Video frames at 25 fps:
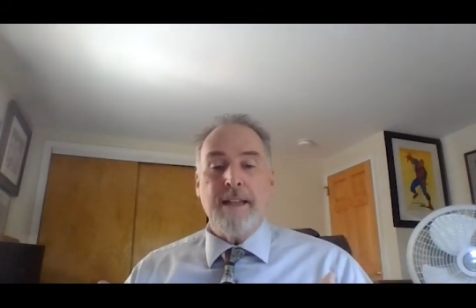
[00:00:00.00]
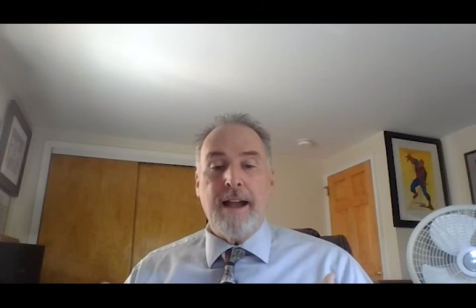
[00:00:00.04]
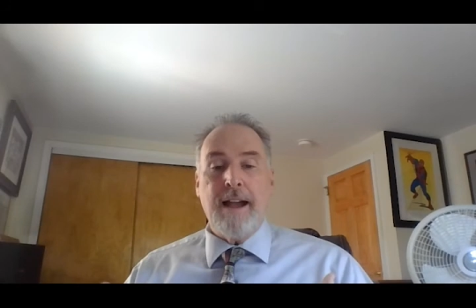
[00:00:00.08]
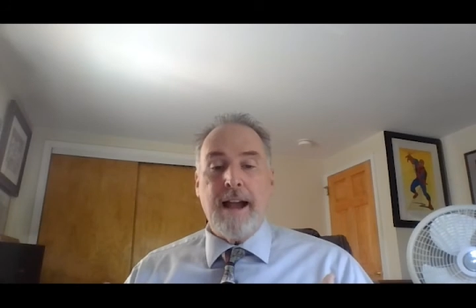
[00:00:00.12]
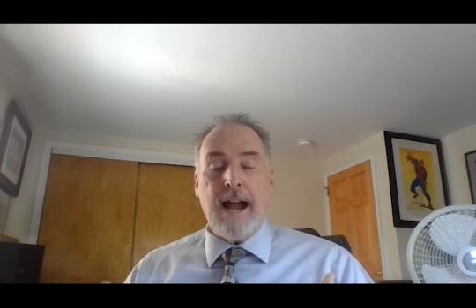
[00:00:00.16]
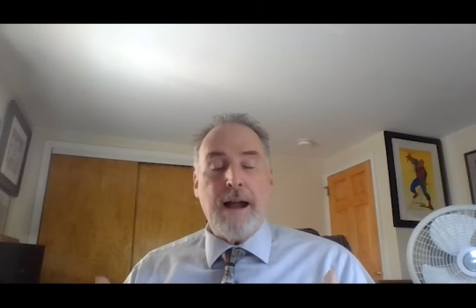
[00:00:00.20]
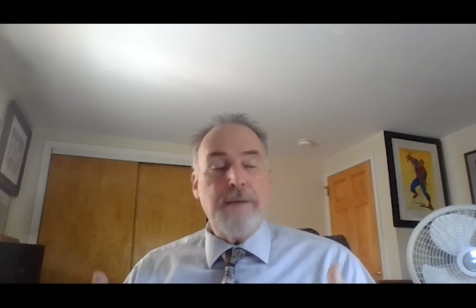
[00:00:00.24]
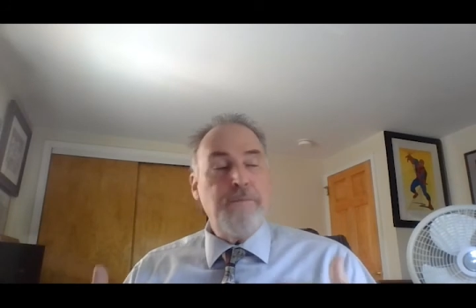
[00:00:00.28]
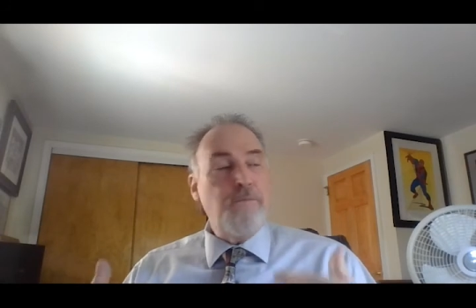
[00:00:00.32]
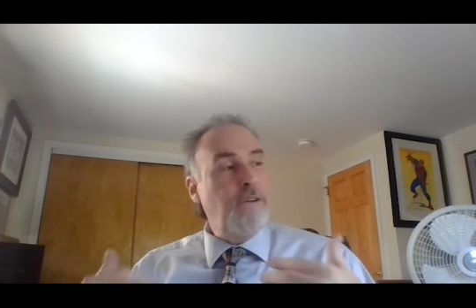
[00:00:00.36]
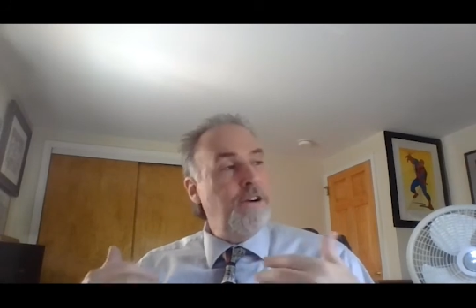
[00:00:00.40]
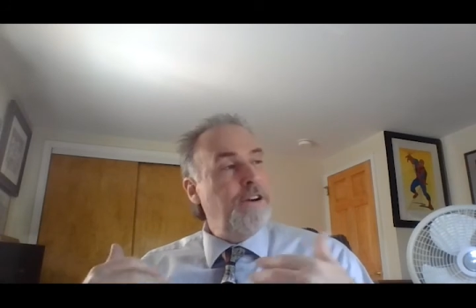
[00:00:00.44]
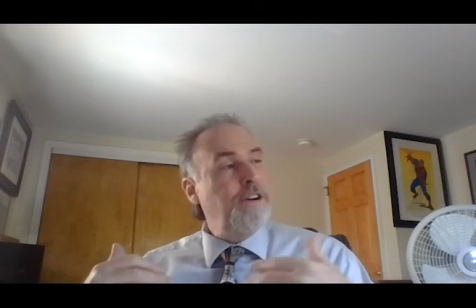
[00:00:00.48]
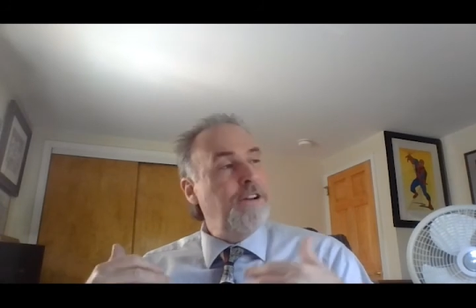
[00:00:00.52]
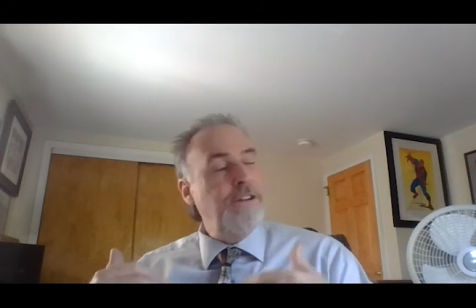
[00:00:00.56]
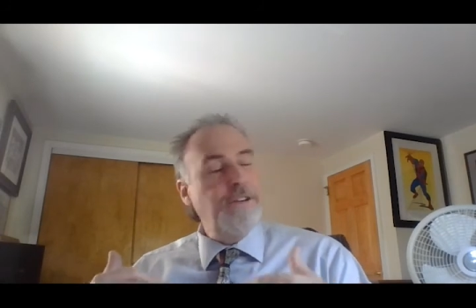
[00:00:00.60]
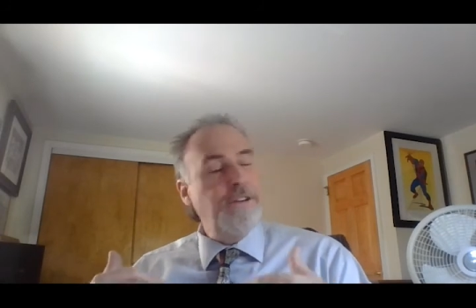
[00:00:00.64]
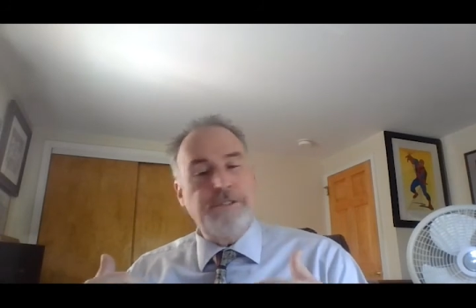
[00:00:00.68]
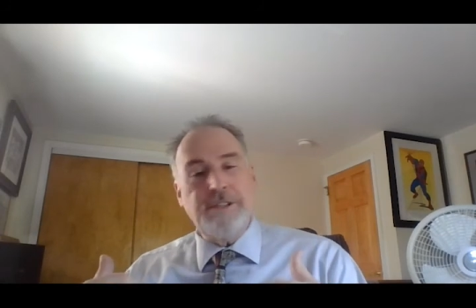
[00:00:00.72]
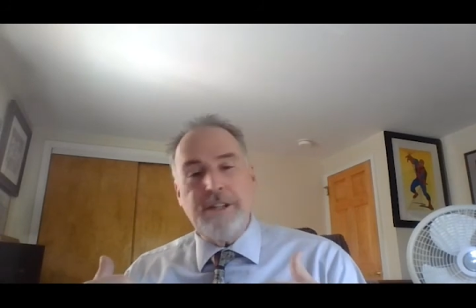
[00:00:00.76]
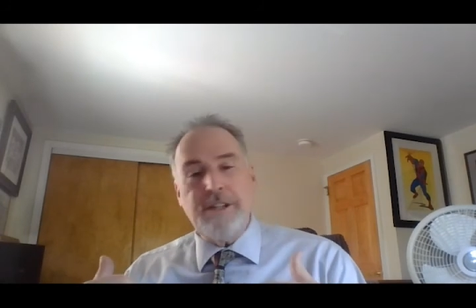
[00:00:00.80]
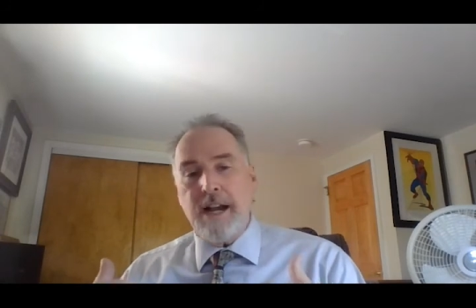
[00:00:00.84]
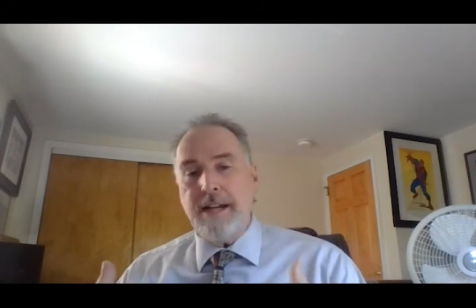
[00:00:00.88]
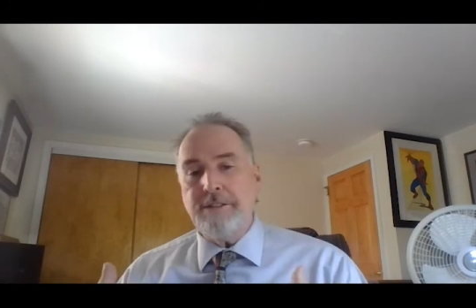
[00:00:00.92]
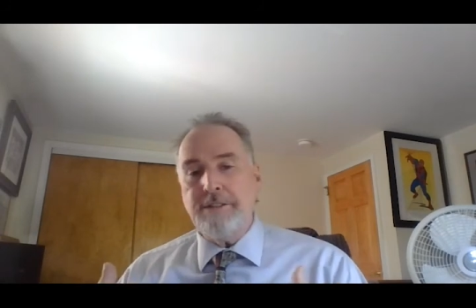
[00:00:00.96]
I'm one of
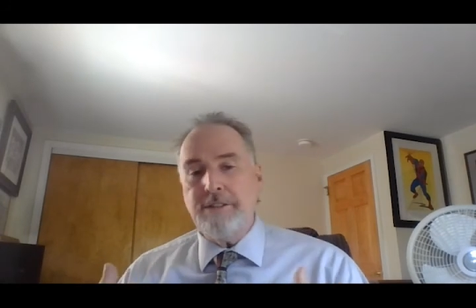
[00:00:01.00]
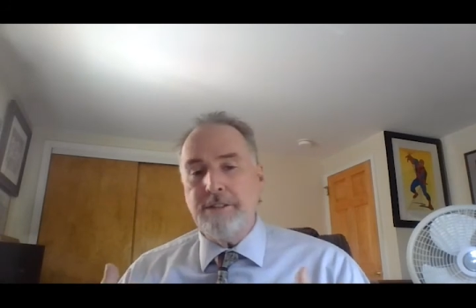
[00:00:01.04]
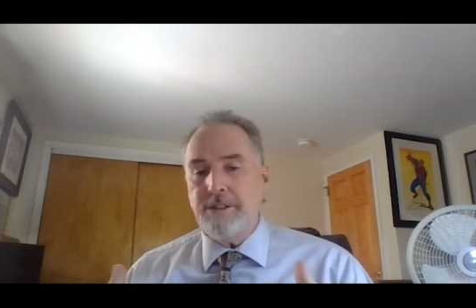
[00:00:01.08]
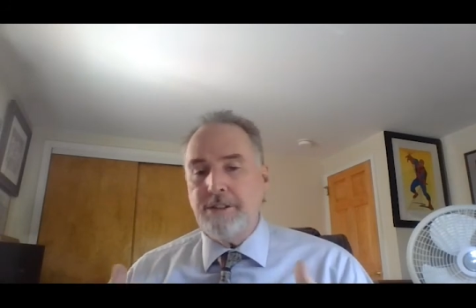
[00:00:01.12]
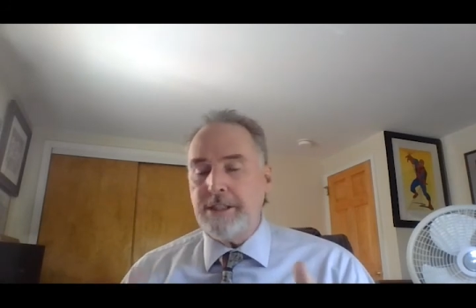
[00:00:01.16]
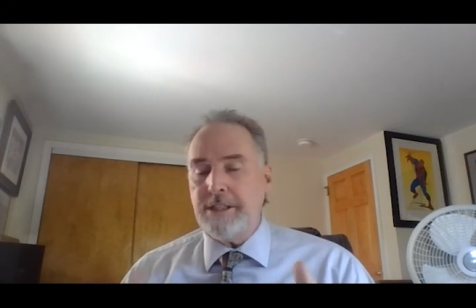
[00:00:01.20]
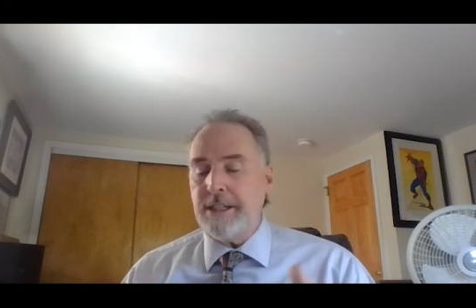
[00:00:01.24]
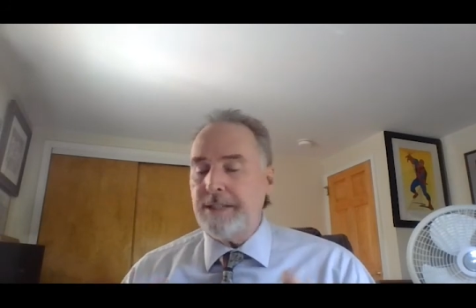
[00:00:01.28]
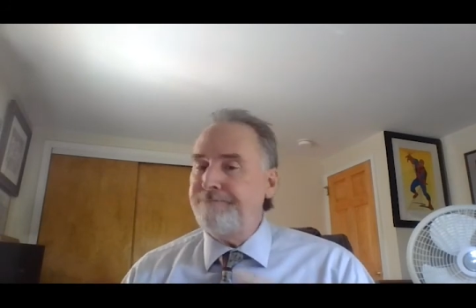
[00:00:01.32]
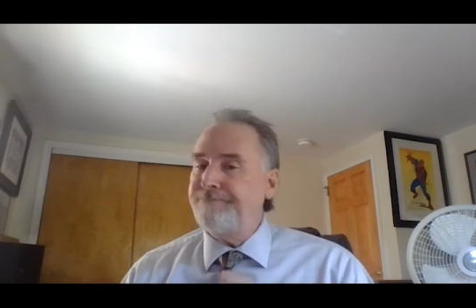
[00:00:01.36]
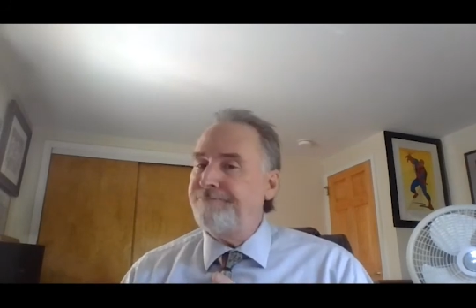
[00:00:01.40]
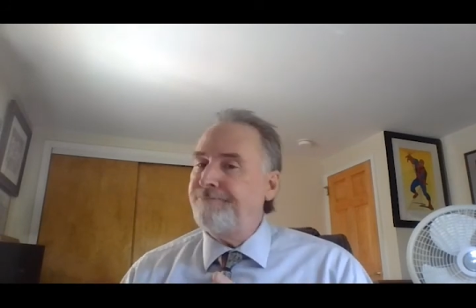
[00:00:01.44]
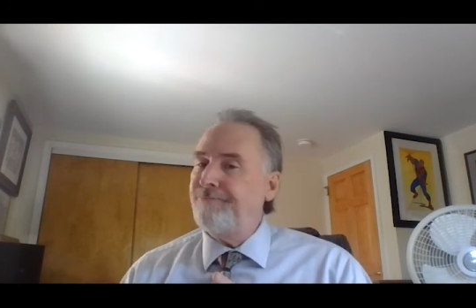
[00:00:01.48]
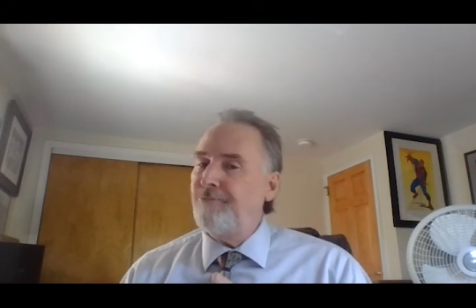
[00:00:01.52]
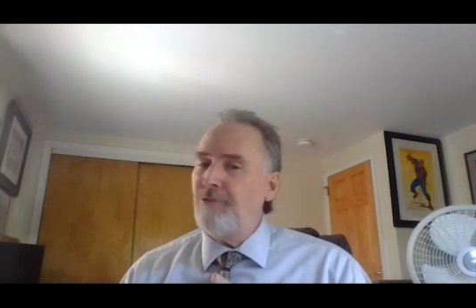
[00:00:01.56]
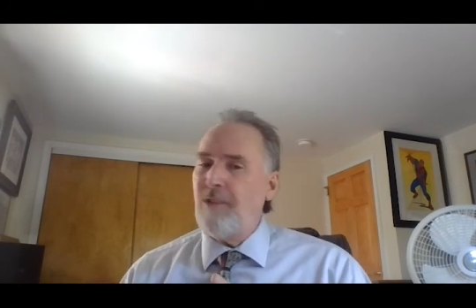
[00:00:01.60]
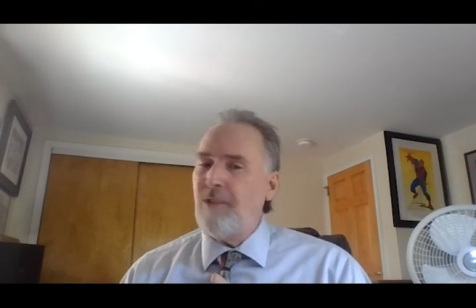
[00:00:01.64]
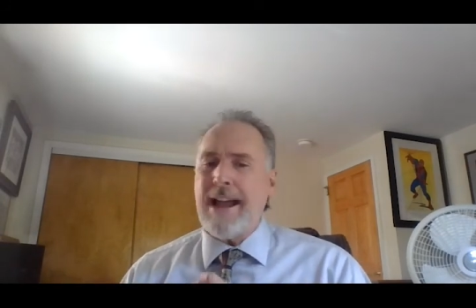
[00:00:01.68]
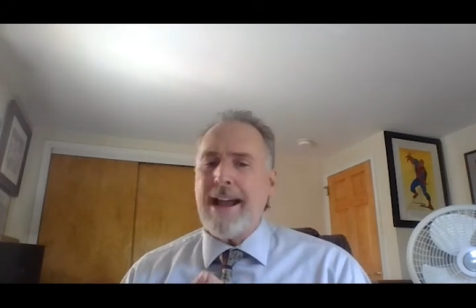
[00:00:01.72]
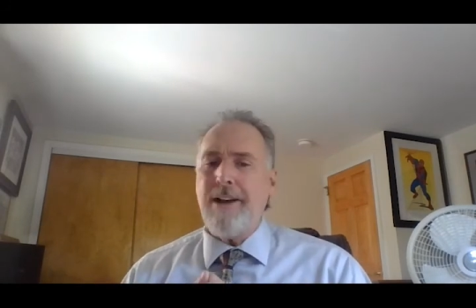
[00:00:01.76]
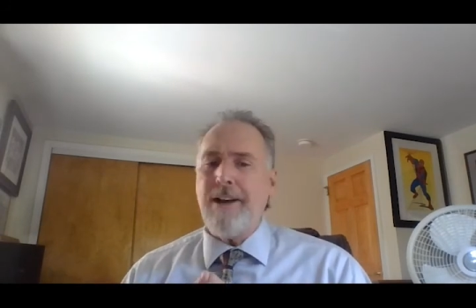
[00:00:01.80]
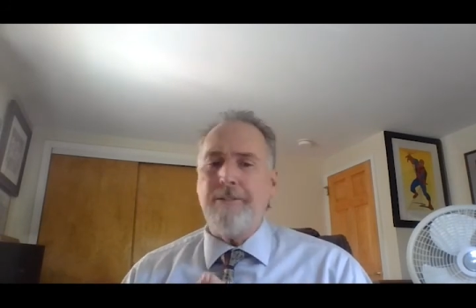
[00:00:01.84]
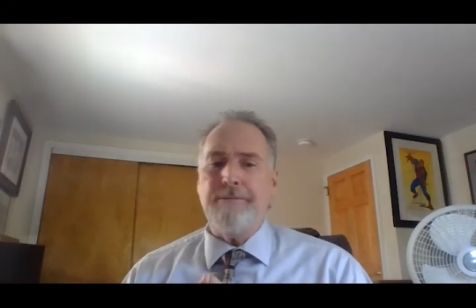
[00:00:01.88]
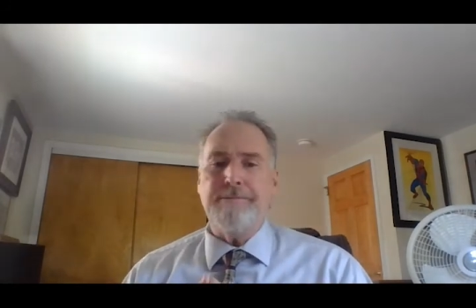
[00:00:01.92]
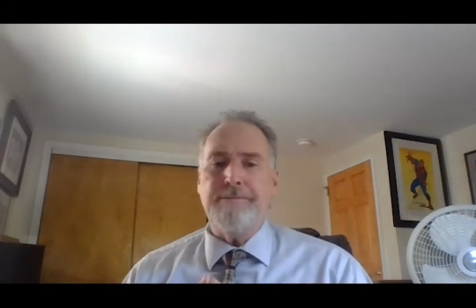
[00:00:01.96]
those guys who said,
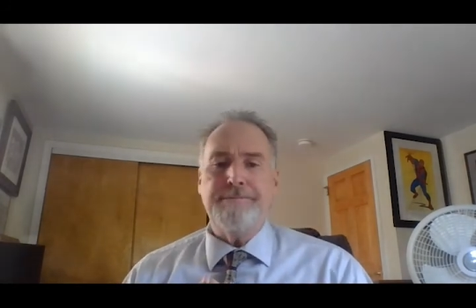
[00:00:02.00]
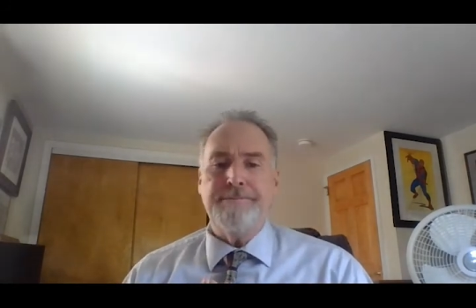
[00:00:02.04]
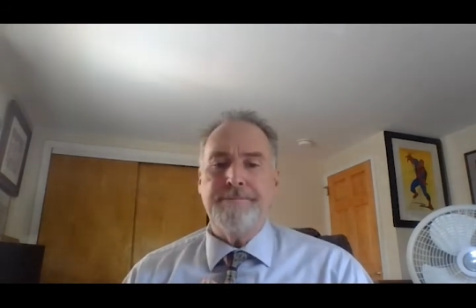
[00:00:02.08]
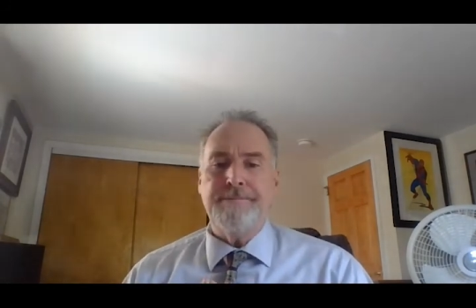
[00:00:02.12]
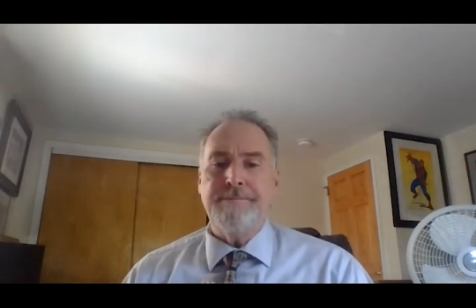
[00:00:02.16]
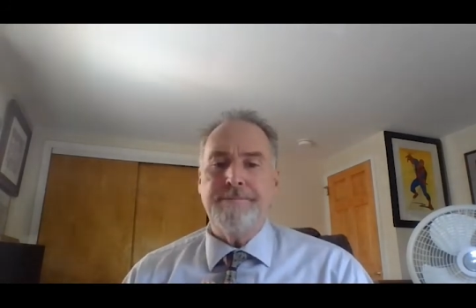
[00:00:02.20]
wow,